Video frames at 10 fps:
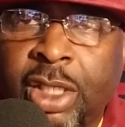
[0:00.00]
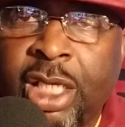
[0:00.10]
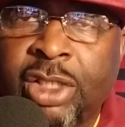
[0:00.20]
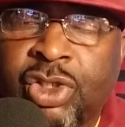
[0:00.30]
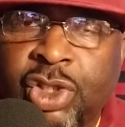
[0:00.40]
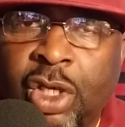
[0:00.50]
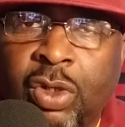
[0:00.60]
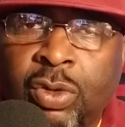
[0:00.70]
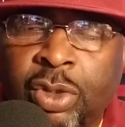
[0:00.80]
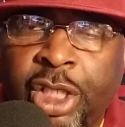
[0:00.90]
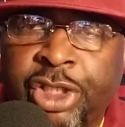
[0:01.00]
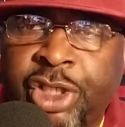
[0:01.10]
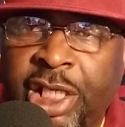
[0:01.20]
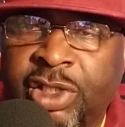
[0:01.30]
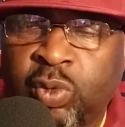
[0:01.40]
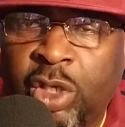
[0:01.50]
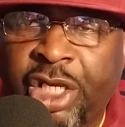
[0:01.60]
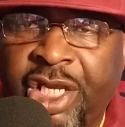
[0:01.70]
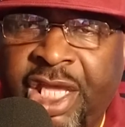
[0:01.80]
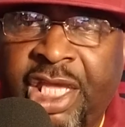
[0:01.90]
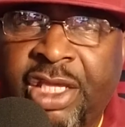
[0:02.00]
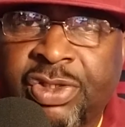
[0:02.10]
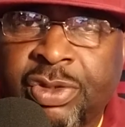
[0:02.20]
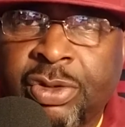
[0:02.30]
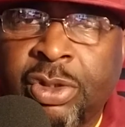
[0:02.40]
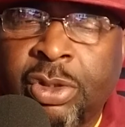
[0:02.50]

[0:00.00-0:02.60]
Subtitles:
And so, until it's one of theirs.